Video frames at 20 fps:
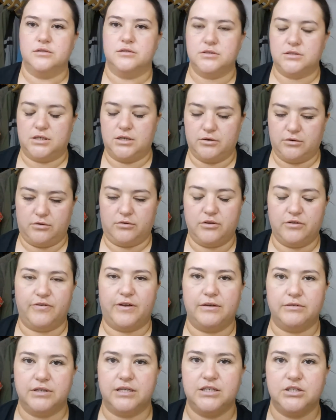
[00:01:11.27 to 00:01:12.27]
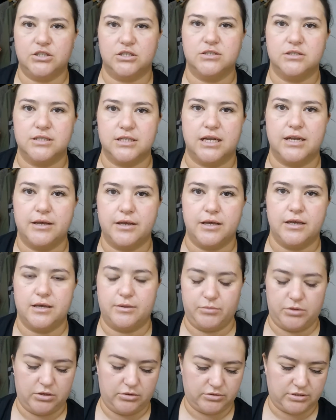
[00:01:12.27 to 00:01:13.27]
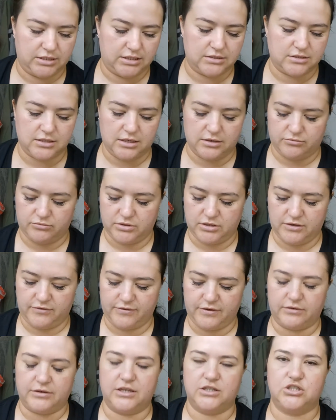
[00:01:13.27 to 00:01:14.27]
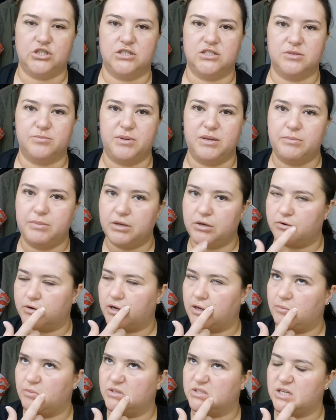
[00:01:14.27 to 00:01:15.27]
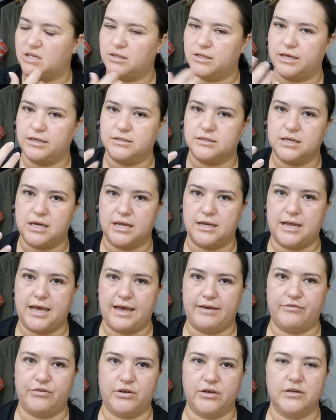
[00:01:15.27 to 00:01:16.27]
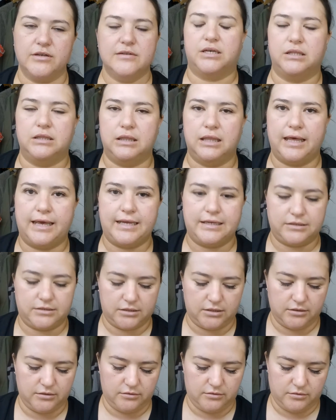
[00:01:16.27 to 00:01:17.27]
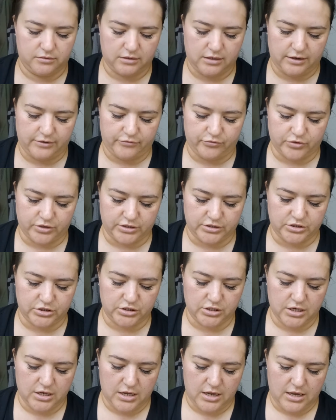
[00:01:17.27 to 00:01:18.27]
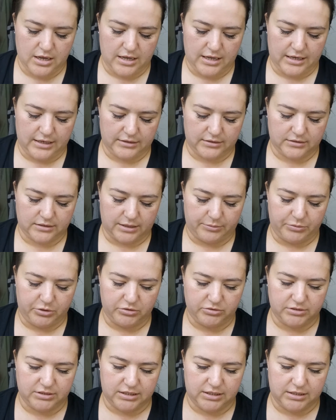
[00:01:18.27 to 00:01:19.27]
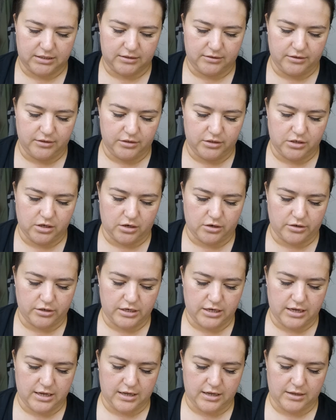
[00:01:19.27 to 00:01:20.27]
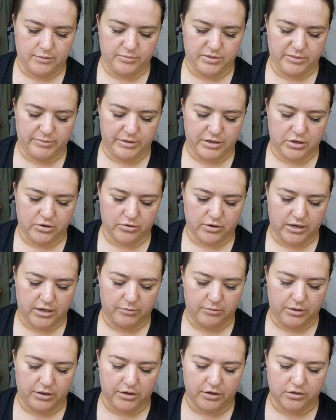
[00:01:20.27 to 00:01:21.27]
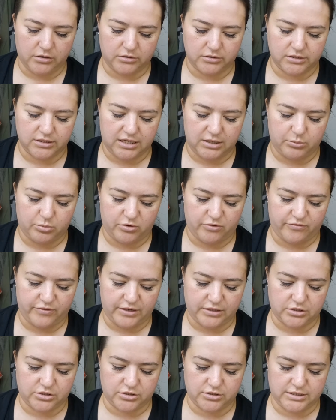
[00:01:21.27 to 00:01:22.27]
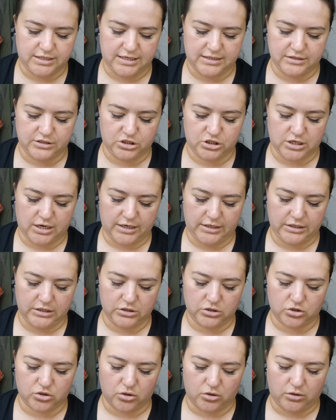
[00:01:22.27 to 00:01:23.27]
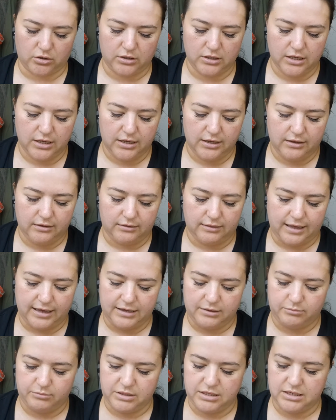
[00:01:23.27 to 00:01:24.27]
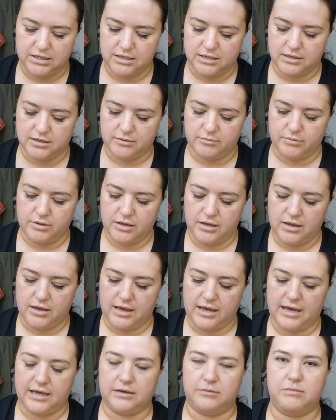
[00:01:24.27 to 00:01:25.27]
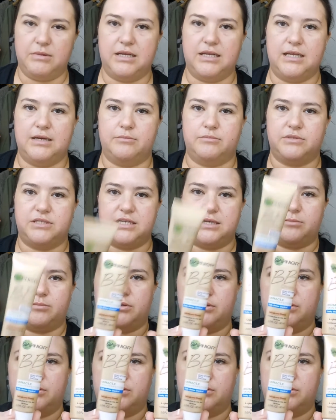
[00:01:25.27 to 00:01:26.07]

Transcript: So the foundations that I am using, it's not really foundation, it's a BB cream because I like to kind of have a light coverage. I'm using Garnier BB Cream Miracle Skin Perfector Daily Shine Control, light, medium, and medium deep.